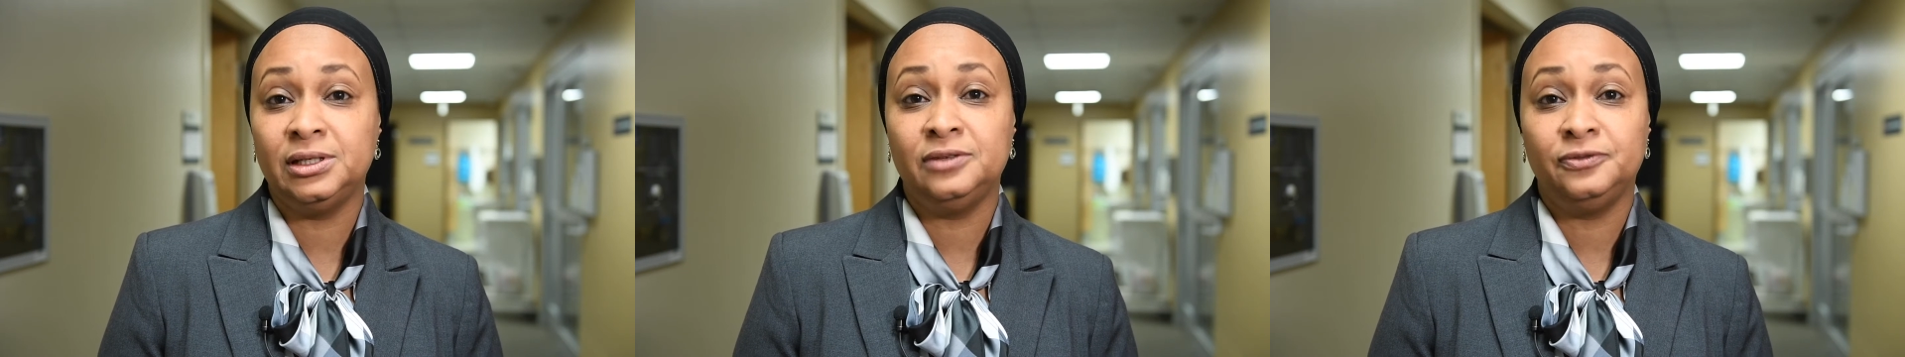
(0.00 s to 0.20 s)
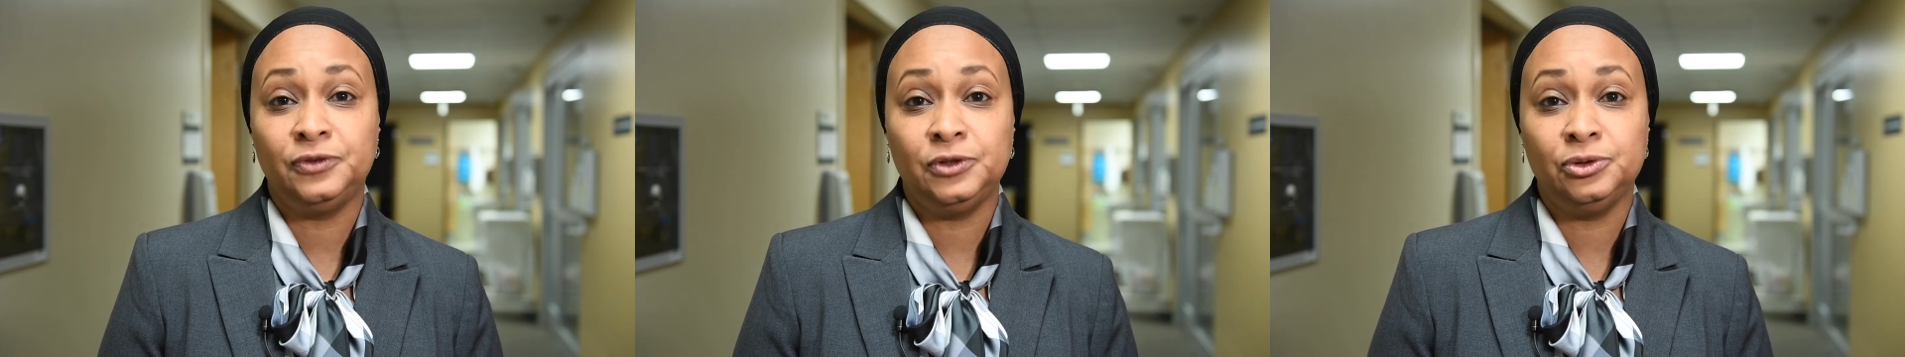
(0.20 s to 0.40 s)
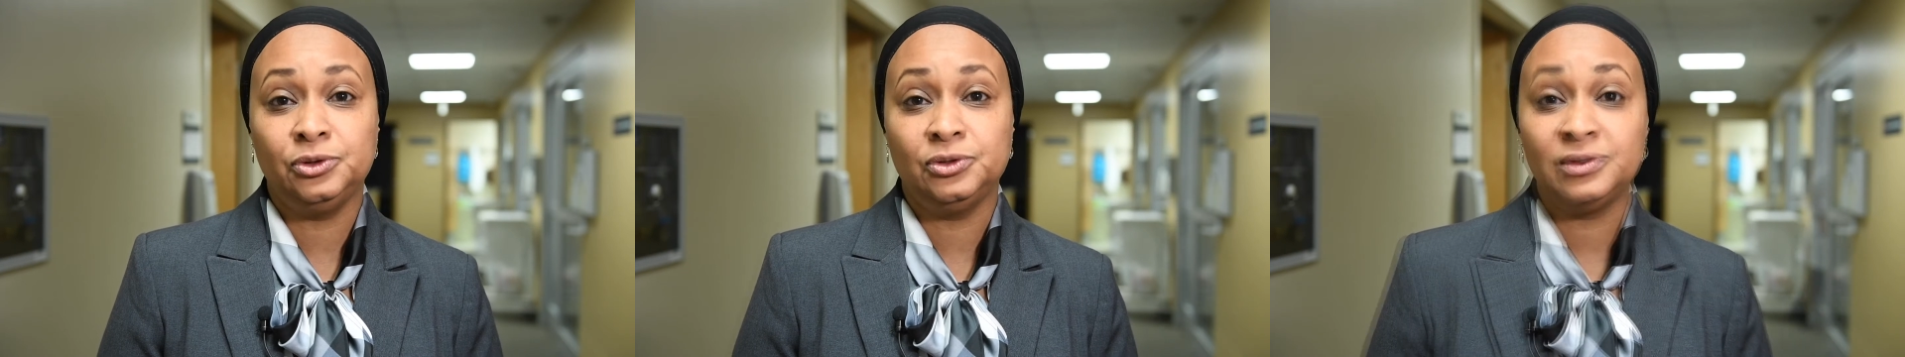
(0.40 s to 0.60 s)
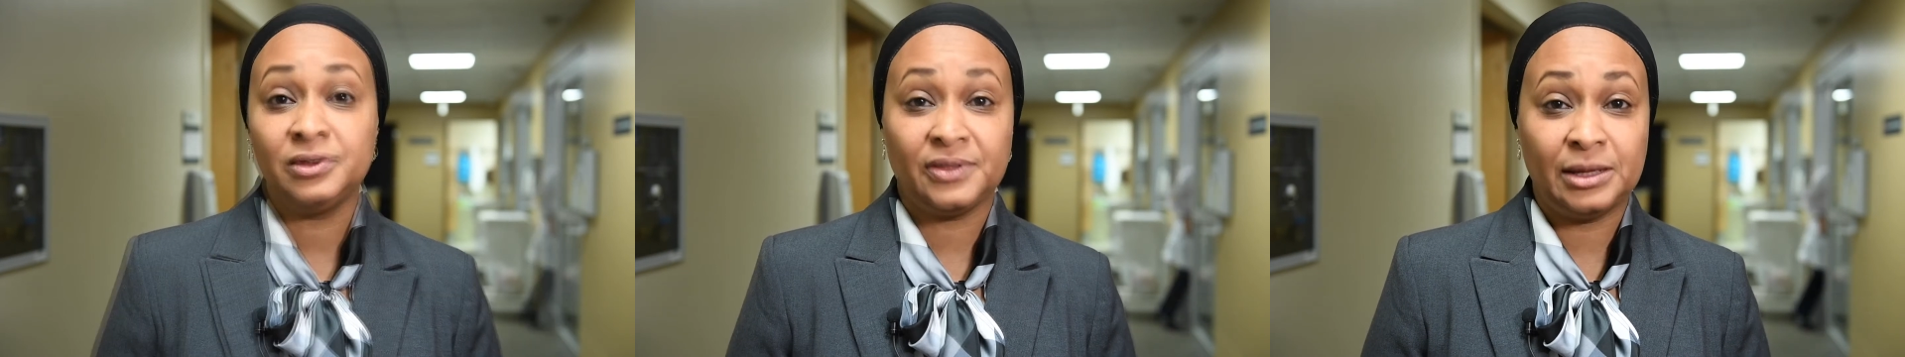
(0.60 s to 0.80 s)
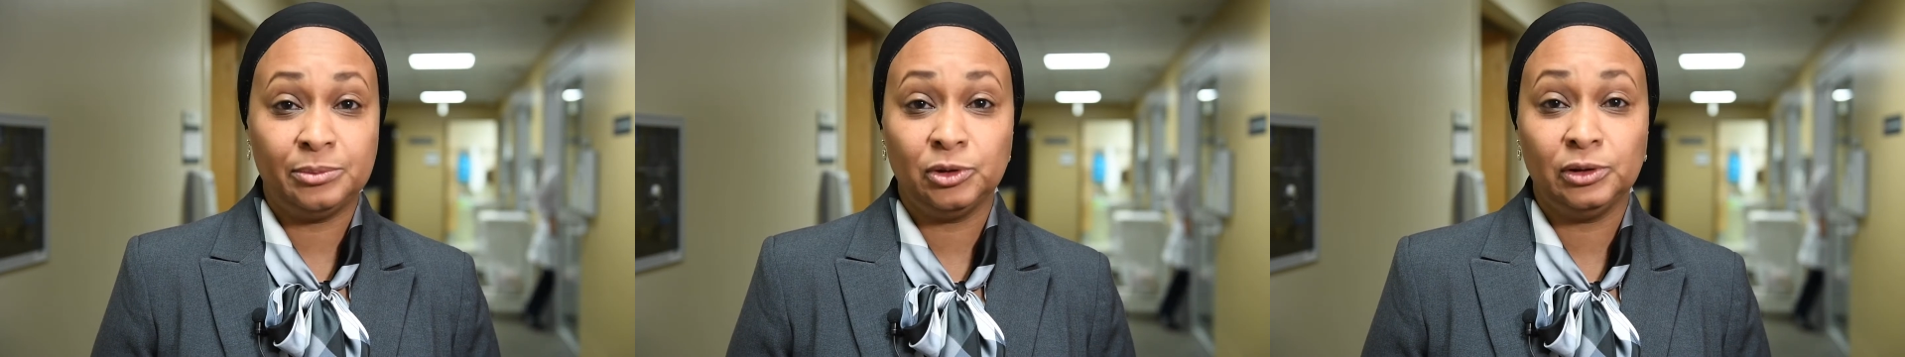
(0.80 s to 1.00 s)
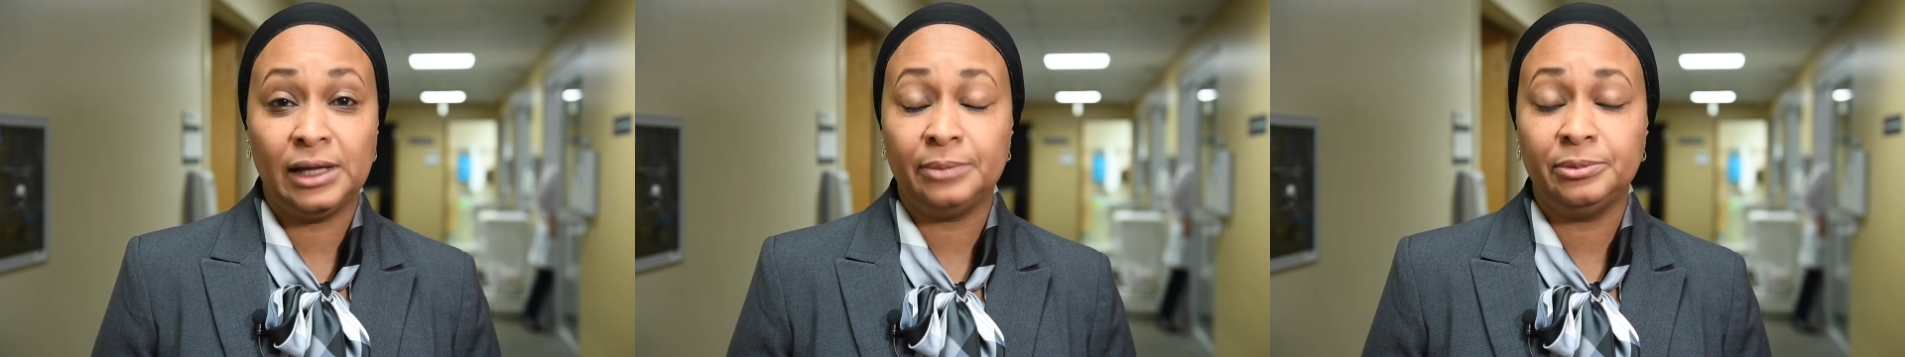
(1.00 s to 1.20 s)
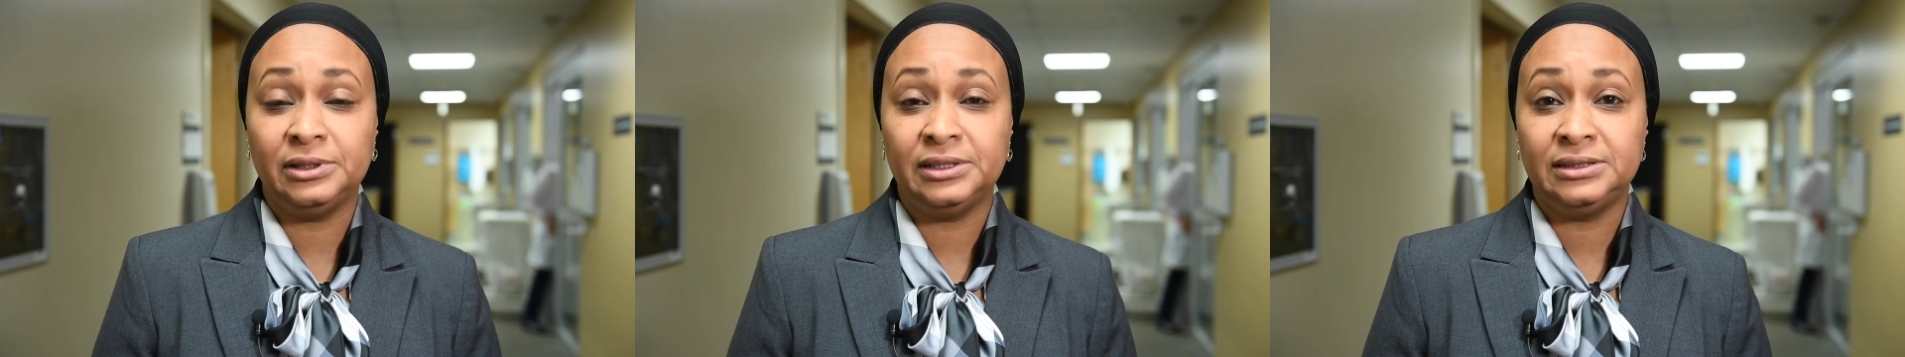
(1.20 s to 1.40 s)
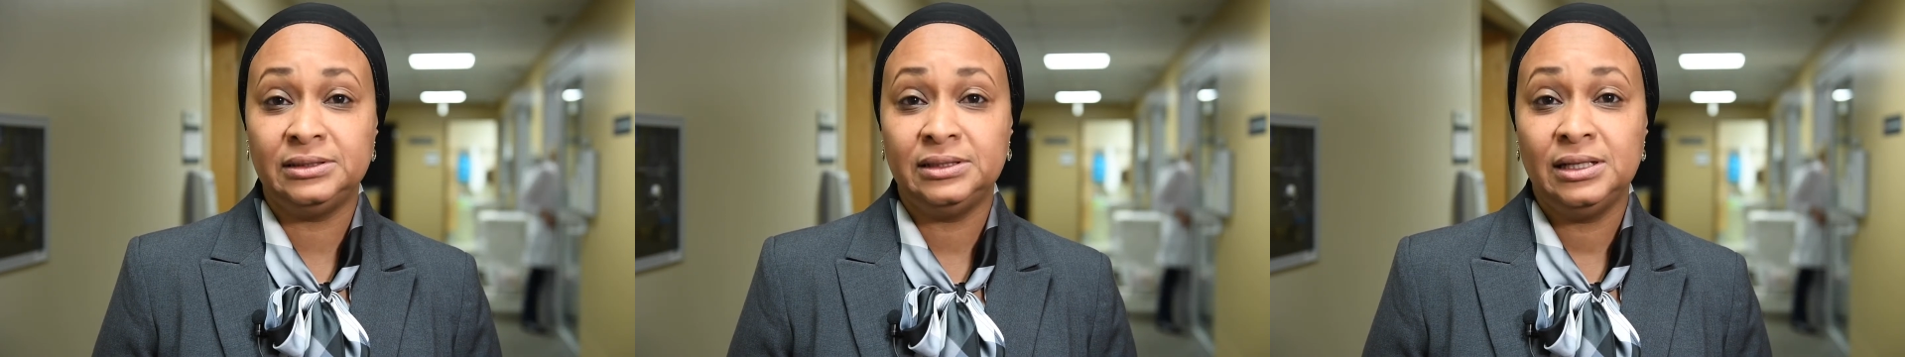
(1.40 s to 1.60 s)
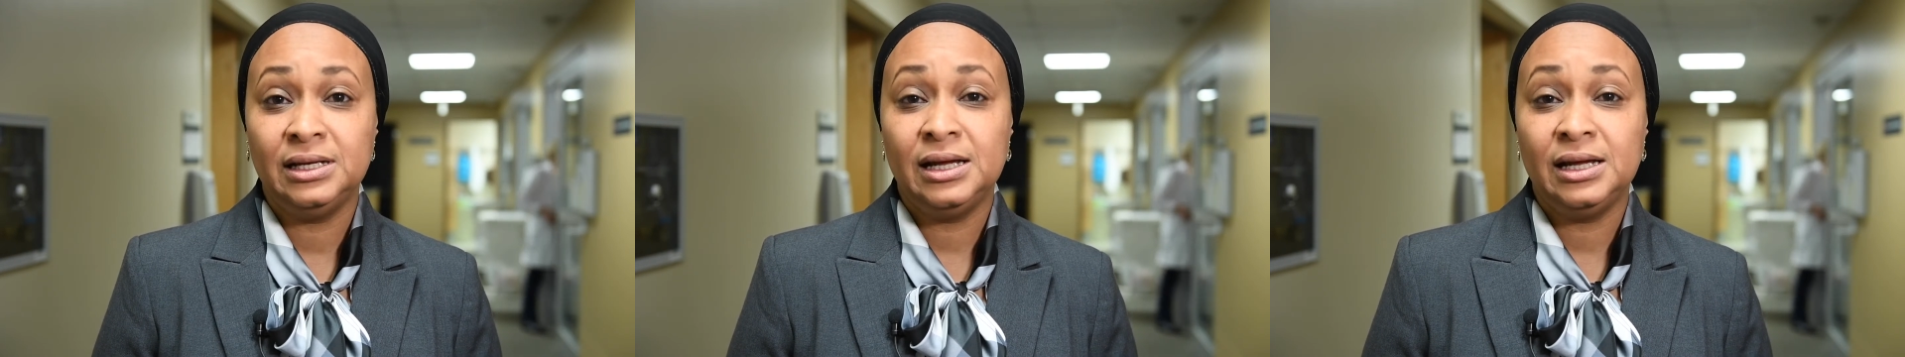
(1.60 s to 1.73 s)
infuse thymoglobulin